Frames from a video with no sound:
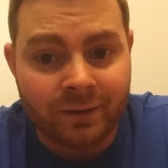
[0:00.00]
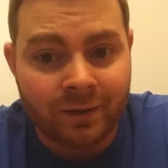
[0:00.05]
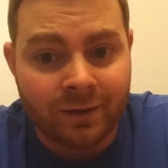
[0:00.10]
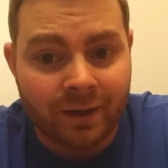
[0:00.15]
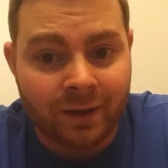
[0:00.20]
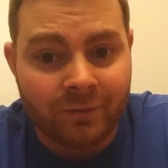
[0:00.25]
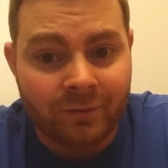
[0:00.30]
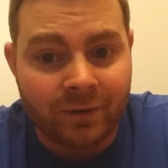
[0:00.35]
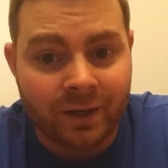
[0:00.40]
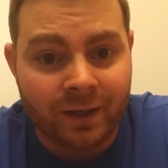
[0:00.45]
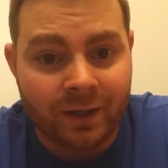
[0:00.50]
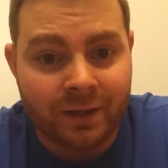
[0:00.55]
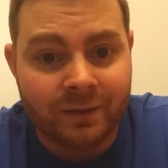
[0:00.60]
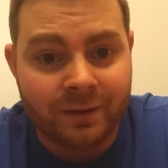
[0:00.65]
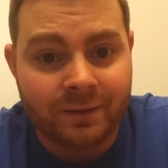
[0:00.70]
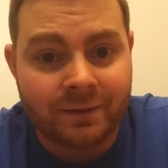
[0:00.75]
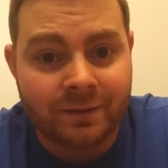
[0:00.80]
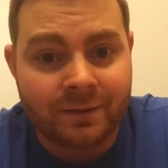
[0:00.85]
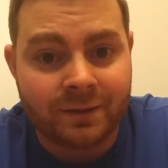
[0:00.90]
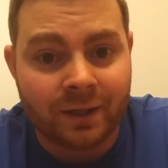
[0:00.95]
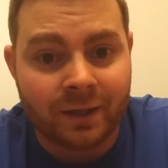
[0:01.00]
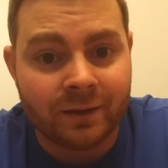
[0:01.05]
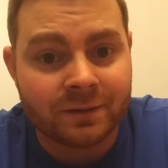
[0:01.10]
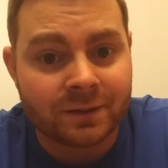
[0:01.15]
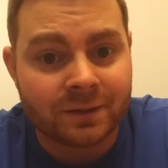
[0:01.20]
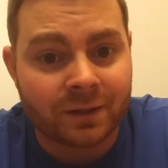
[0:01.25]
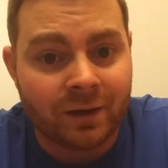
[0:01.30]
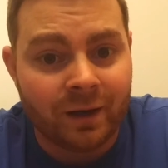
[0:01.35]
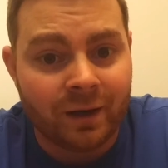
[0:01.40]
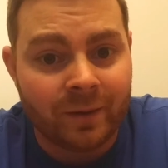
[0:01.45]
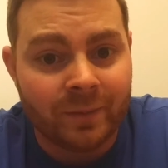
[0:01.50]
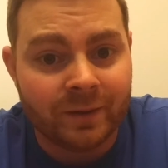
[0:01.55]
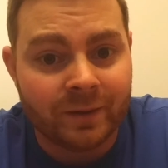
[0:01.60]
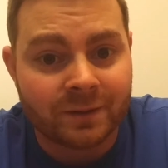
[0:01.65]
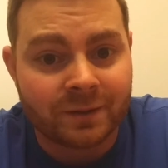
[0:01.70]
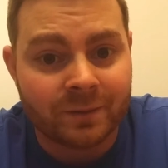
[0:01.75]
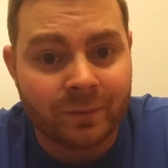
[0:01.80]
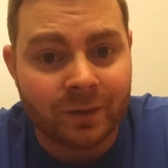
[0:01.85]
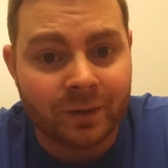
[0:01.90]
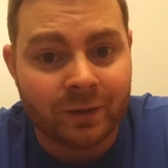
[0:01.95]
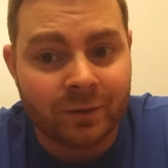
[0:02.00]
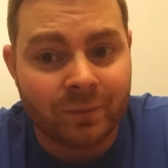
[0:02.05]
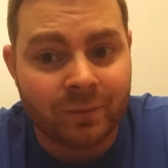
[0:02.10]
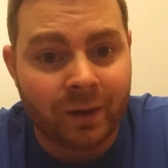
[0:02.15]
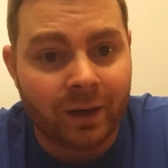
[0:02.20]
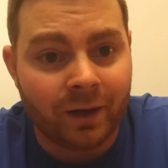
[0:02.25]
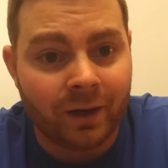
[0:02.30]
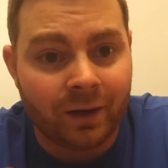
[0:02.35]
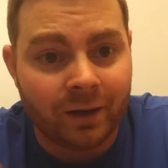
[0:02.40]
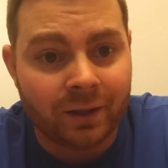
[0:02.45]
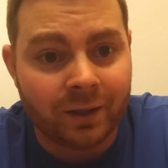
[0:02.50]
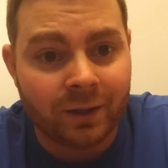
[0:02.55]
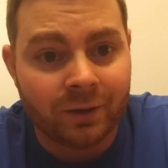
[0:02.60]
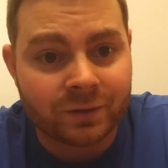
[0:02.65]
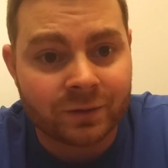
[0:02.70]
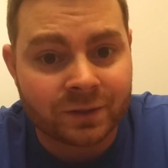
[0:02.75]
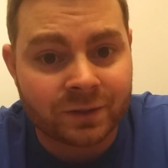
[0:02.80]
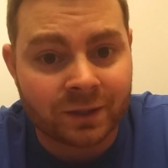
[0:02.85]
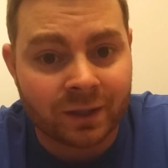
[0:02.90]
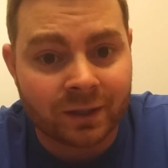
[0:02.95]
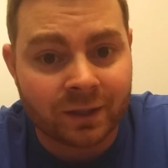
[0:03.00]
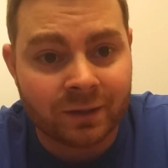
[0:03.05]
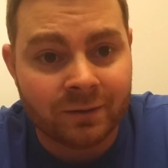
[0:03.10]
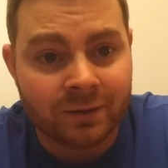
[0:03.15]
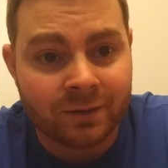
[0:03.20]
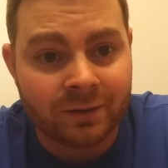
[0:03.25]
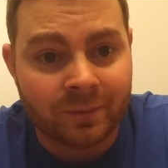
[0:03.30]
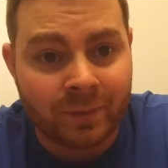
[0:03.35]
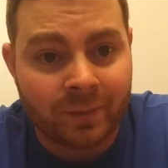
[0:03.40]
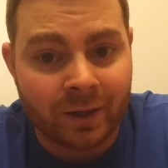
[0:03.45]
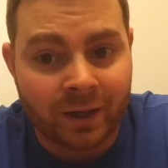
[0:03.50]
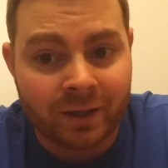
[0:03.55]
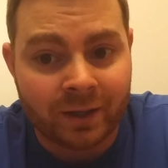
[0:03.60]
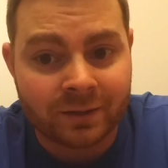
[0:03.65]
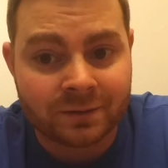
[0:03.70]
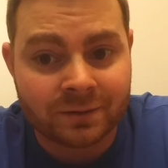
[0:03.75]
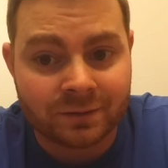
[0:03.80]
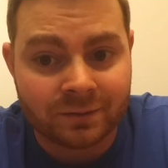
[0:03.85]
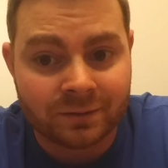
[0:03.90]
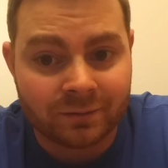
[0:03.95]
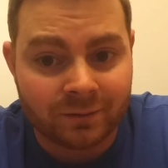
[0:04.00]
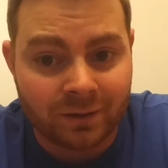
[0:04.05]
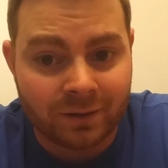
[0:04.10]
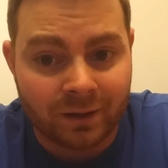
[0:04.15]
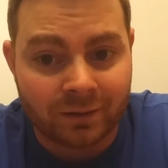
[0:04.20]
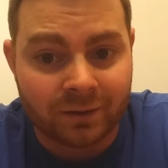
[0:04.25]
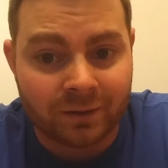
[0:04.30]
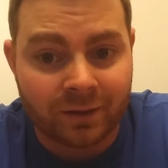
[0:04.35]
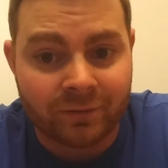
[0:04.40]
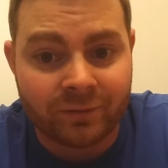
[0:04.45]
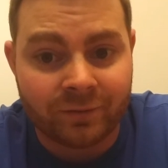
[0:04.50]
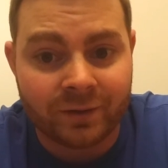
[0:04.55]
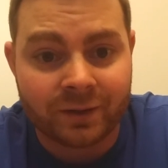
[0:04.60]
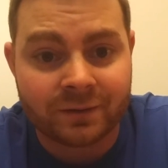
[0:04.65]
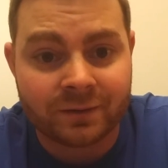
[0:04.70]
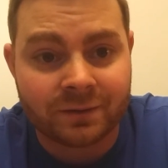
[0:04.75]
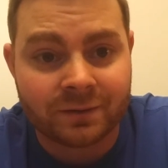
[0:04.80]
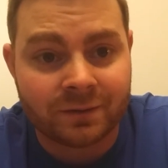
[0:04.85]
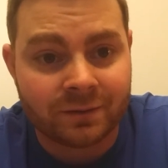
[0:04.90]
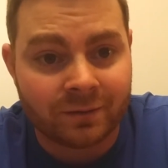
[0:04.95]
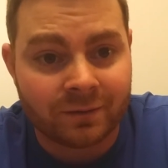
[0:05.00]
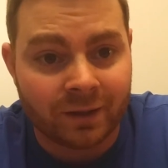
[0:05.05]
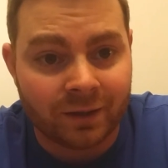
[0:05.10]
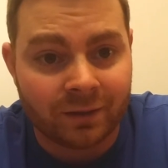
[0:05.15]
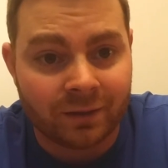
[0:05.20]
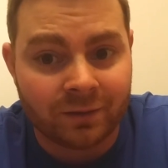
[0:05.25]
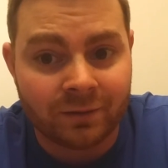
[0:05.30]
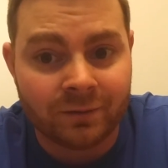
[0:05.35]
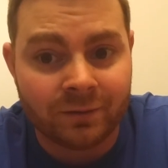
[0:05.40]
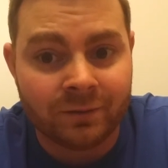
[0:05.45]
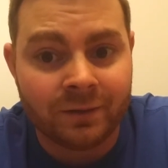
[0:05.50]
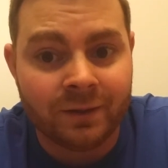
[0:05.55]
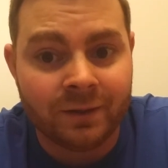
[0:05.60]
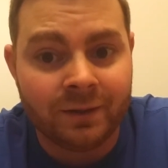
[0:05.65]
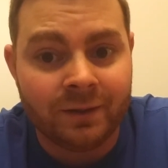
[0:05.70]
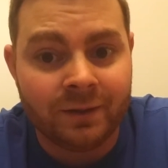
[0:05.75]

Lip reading: I've had tons of comments about my audio sucking in the past. Got that fixed. Thank you.